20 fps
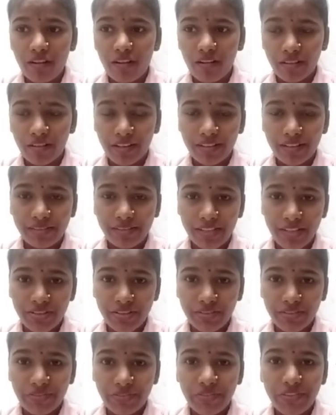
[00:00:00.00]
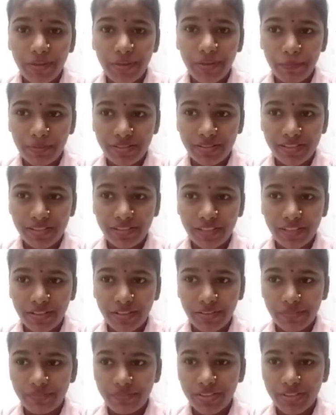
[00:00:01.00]
organization
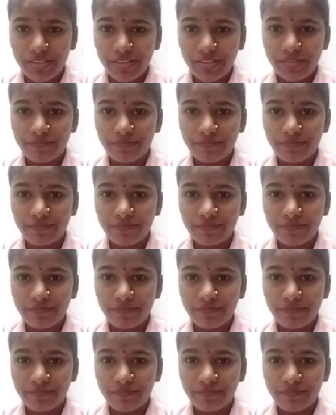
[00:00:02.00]
representatives.